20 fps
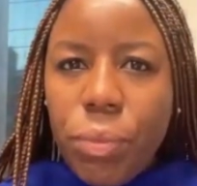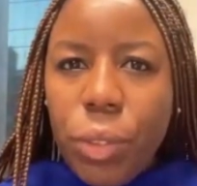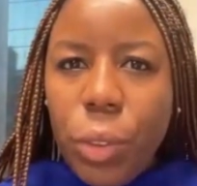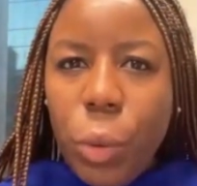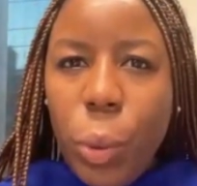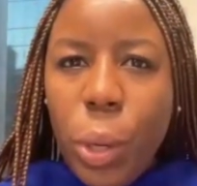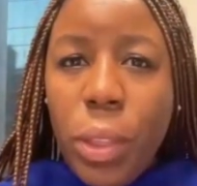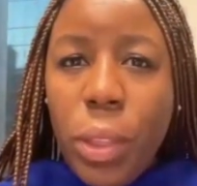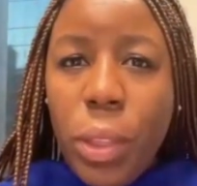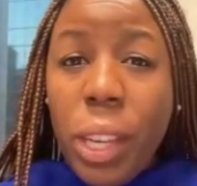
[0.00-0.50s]

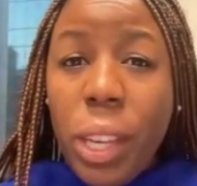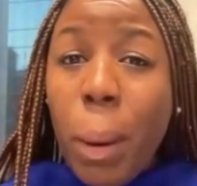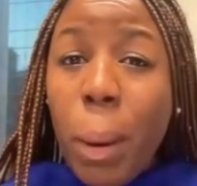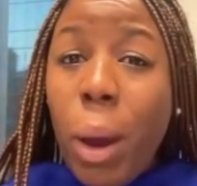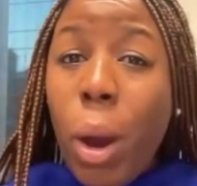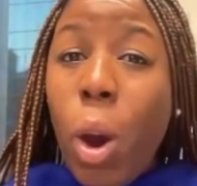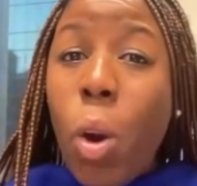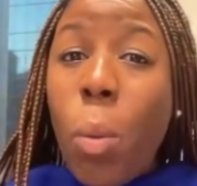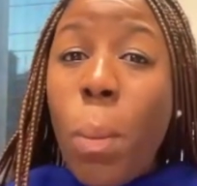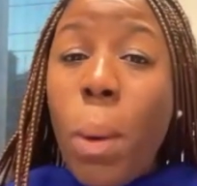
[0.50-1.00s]
When you think
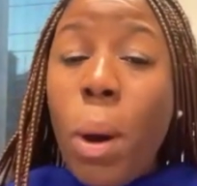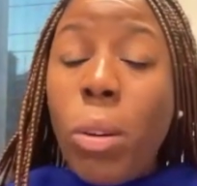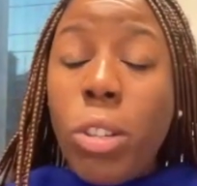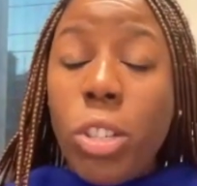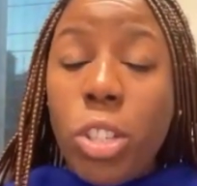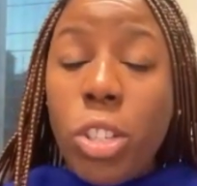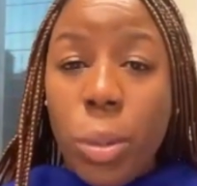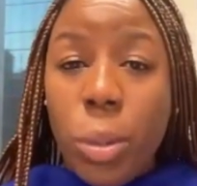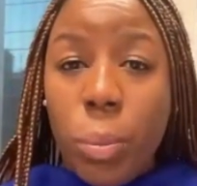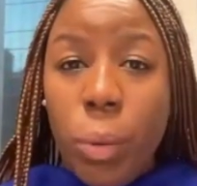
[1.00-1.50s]
about home
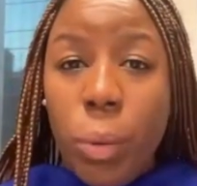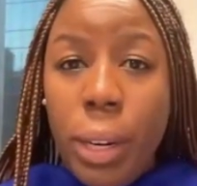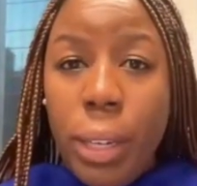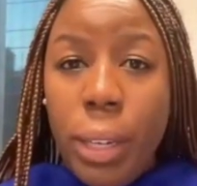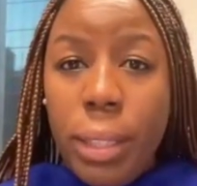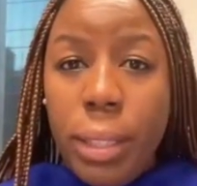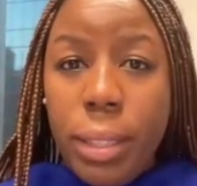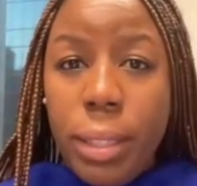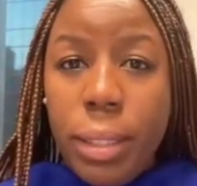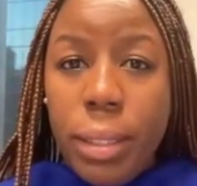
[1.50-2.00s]
ownership
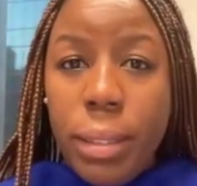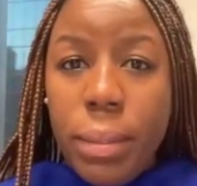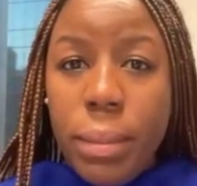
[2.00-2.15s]
rates,